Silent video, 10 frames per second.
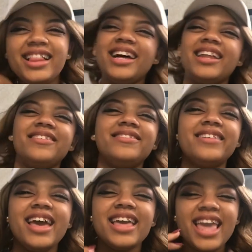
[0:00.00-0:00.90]
a lot of
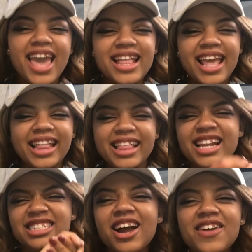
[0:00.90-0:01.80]
candy, a
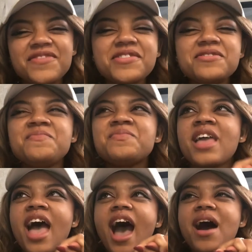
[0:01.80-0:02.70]
lot of junk food.
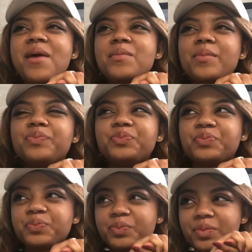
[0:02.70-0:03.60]
Um,
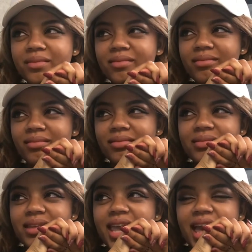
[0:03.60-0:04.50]

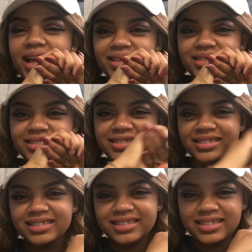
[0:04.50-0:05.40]
yeah,
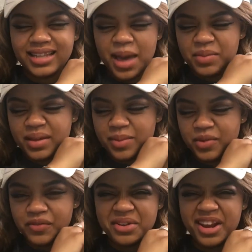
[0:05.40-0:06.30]
I'm, I'm a
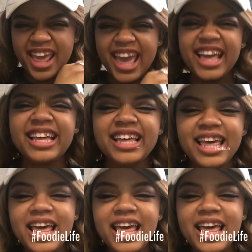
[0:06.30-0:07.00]
foodie.